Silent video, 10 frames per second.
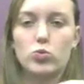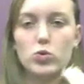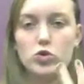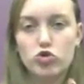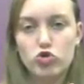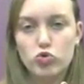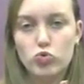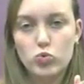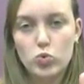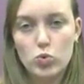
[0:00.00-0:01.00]
We
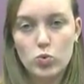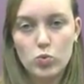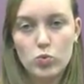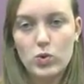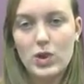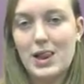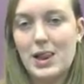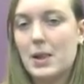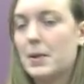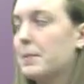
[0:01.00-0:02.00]
also need
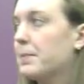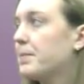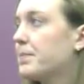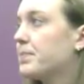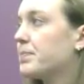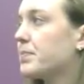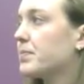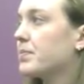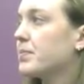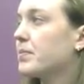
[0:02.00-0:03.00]
to
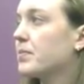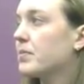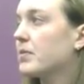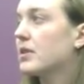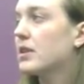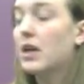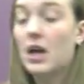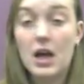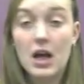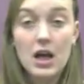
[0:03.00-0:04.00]
add on to
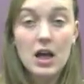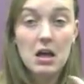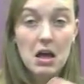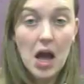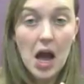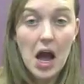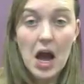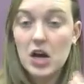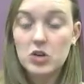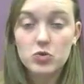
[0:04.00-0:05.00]
that the
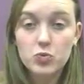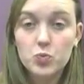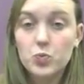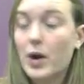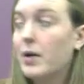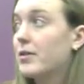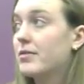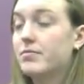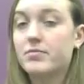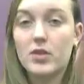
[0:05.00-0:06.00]
2 other
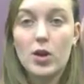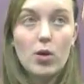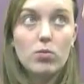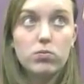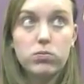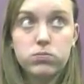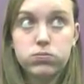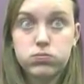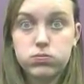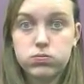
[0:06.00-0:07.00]
sides, which we'll
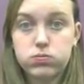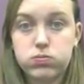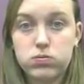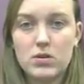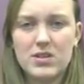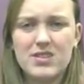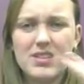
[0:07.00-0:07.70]
call the width.